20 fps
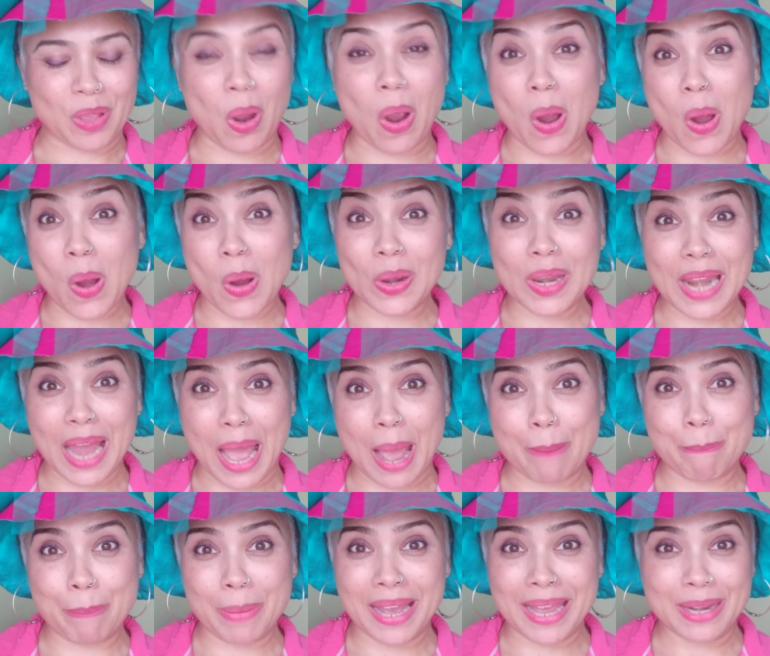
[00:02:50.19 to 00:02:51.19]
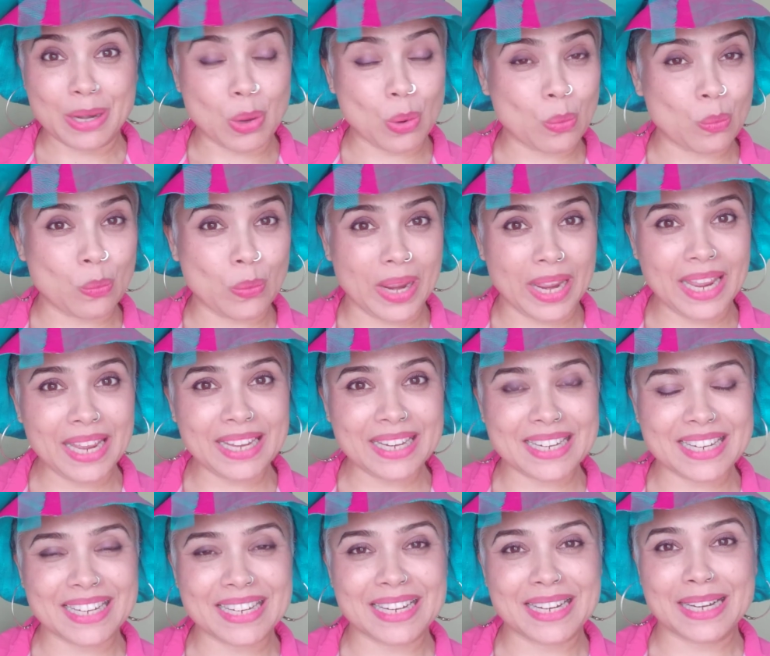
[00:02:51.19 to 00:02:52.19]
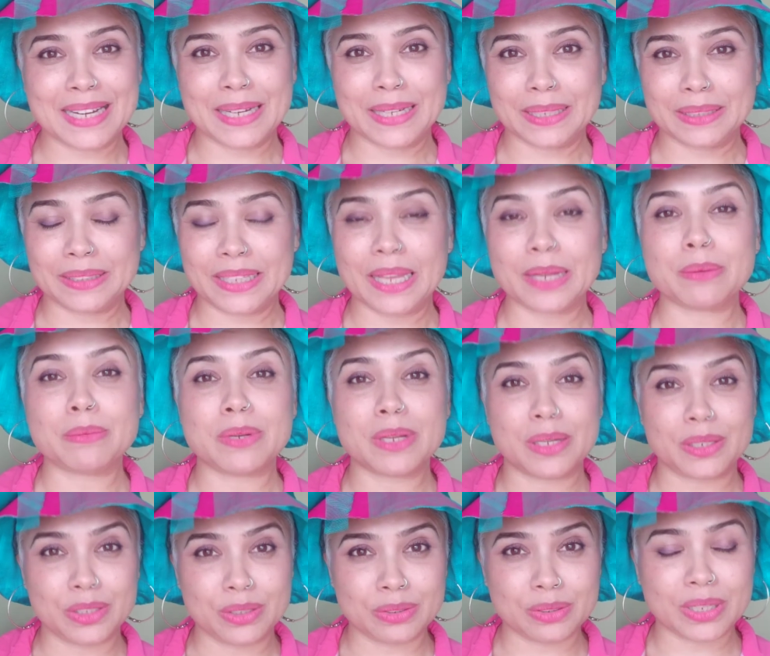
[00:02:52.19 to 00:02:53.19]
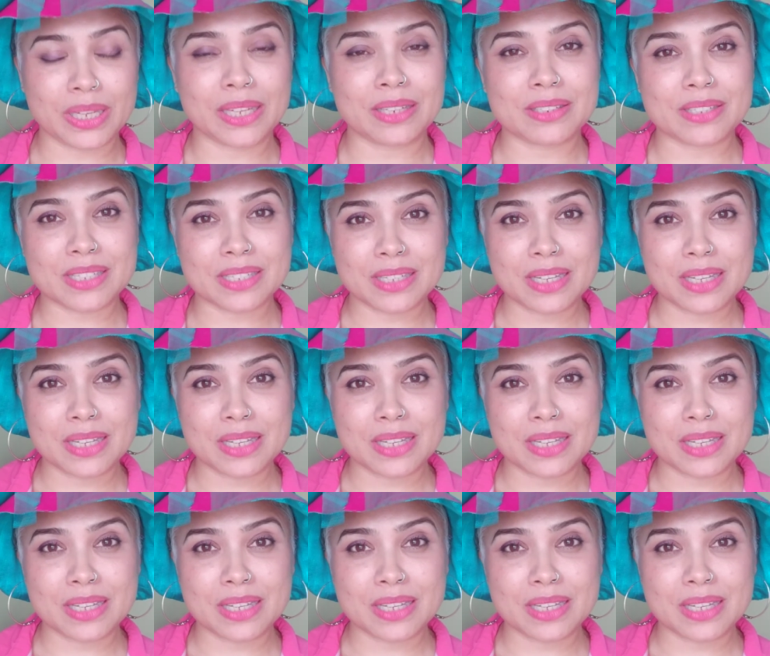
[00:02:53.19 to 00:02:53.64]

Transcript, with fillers: all up and awake, uh, then you can,